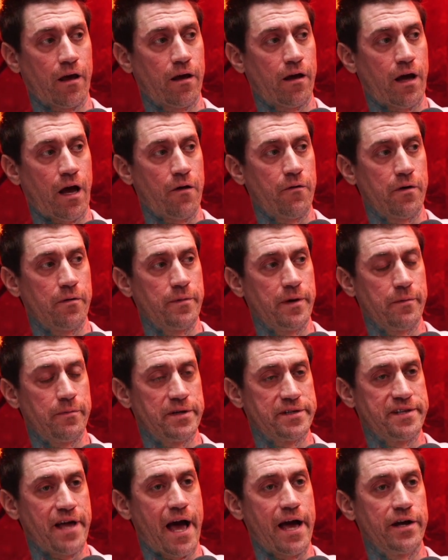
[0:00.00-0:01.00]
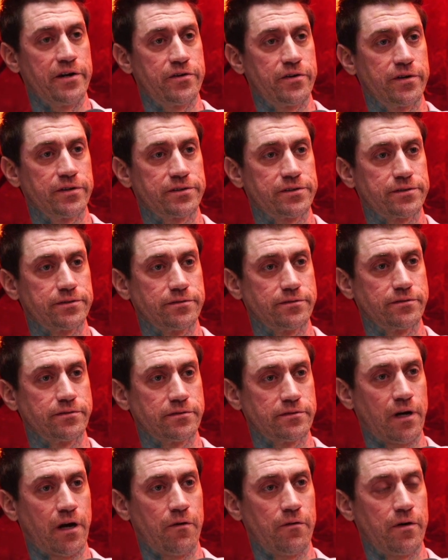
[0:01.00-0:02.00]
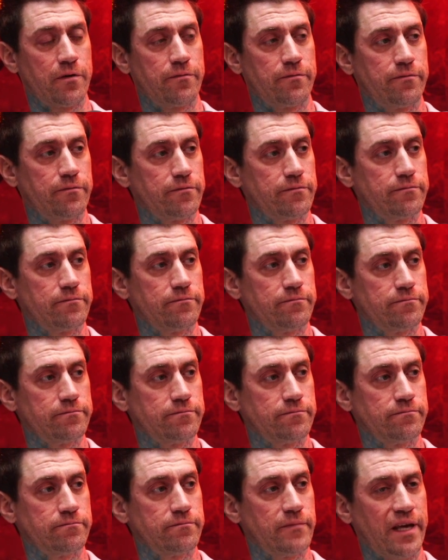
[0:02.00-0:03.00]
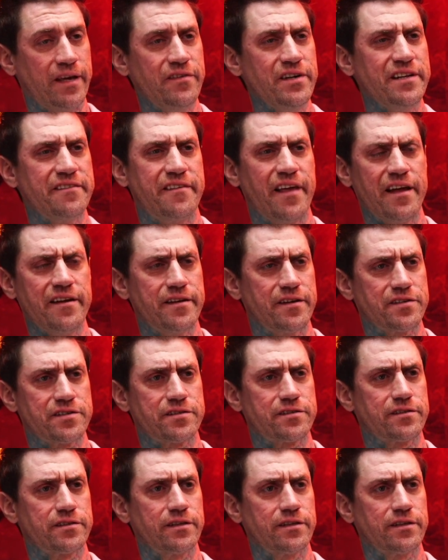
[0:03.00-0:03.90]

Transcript: I want to be a podiatrist. I want to, even a dentist.